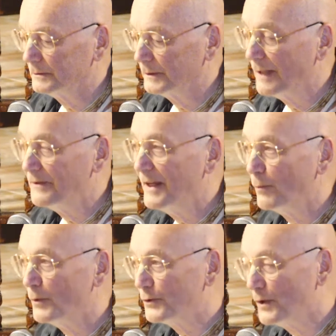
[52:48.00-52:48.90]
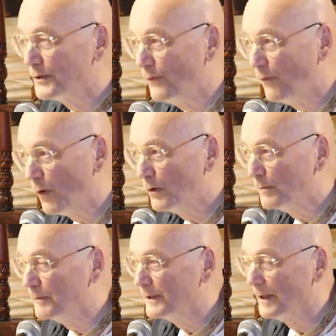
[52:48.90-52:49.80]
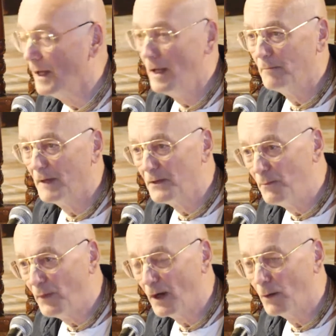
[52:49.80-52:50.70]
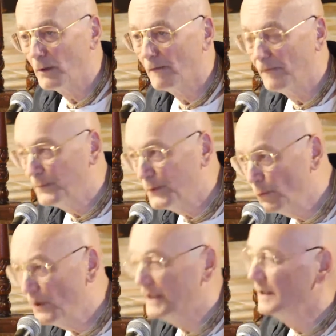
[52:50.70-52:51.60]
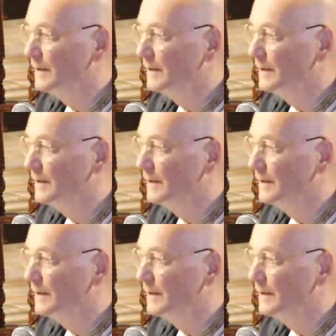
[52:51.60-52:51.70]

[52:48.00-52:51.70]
And they were transformed by the power of purity.